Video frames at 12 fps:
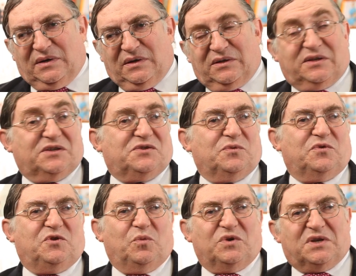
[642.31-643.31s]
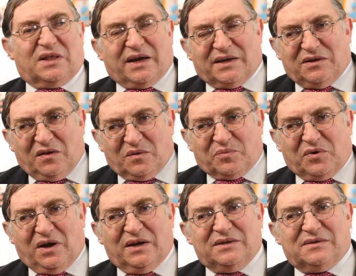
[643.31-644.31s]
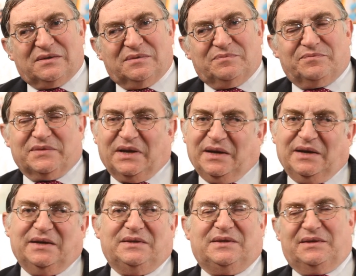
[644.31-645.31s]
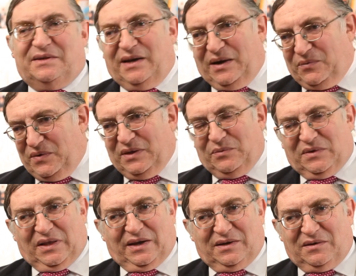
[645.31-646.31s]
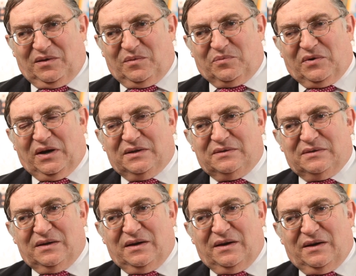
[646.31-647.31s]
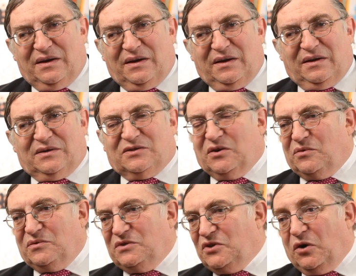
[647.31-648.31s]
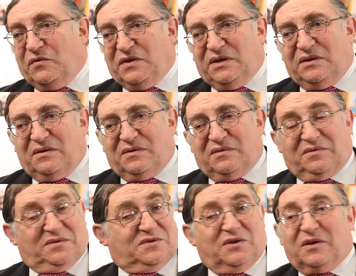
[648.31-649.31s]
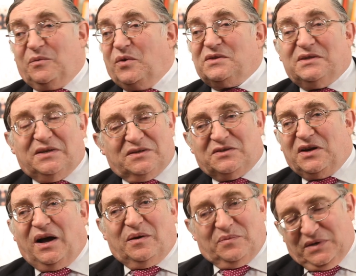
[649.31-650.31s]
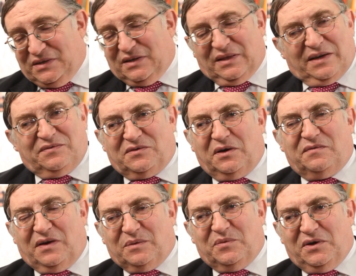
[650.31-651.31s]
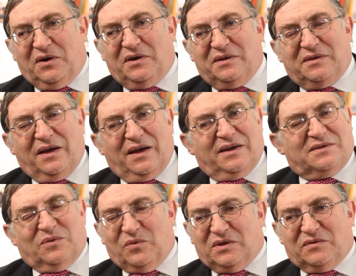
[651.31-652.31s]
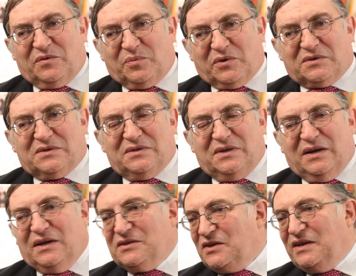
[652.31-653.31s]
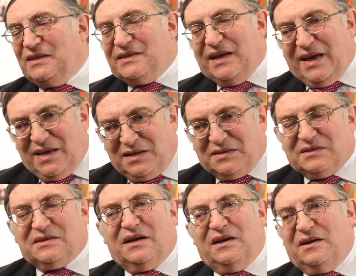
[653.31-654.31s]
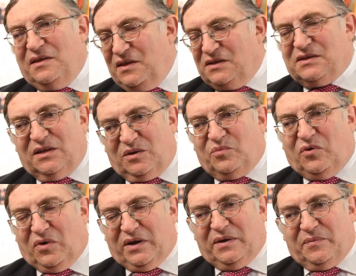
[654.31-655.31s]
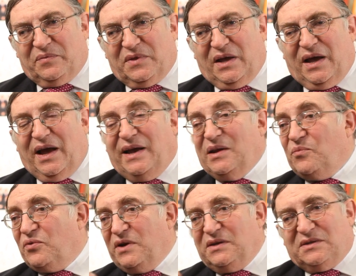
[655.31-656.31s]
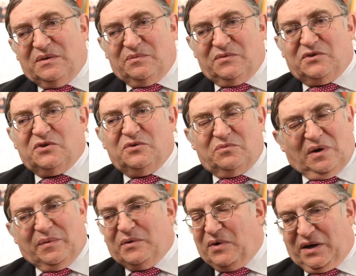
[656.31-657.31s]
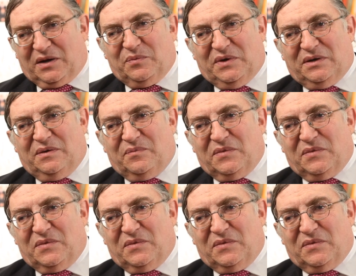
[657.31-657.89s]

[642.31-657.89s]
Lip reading: He says, would you like another prize? He said, yeah, I really would like another prize. So Dovey certainly wasn't in his job, but he's a leiv toiv ad miyoid. He's a wonderful person. So he takes this little boy and he brings him to Rabbi Reichman,